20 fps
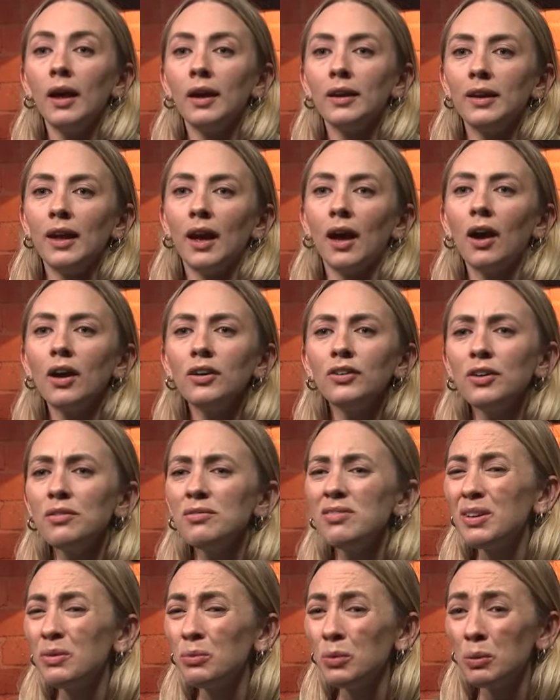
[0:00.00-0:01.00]
Yeah, I don't
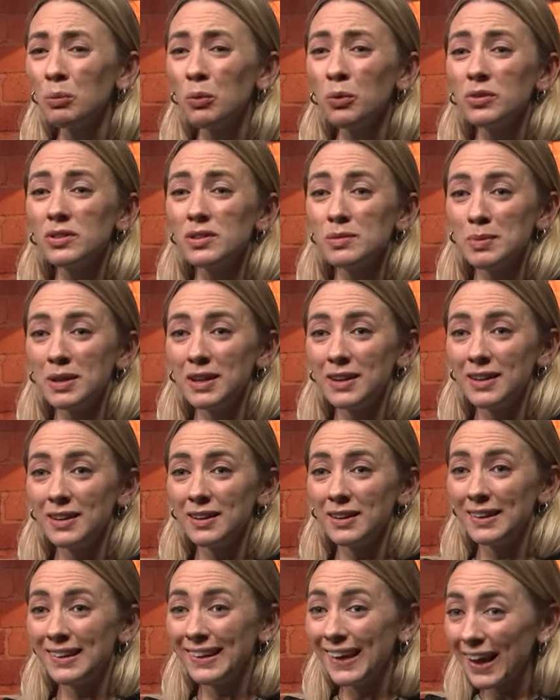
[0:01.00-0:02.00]
think we want to be
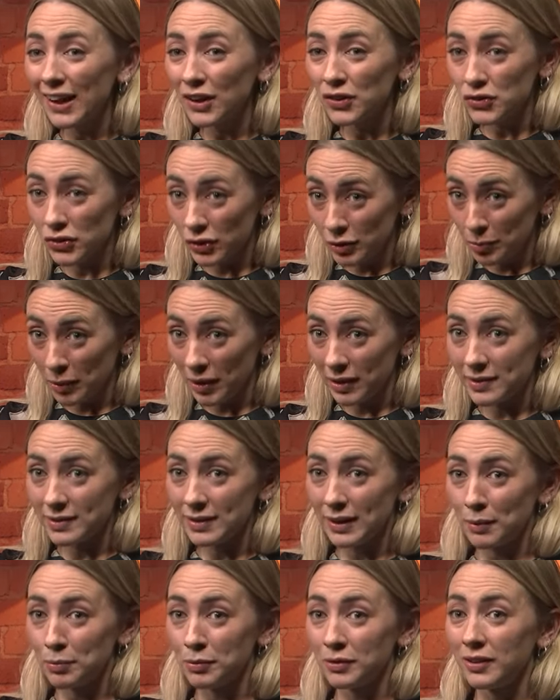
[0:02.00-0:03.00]
lectured by
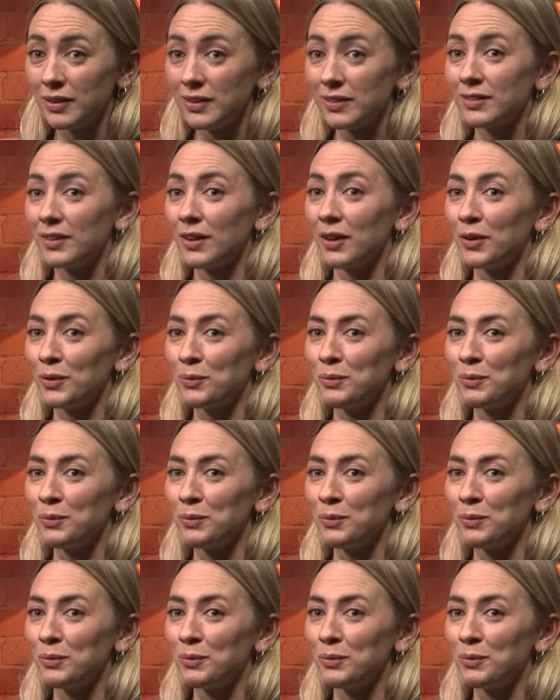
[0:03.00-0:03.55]
celebrities though.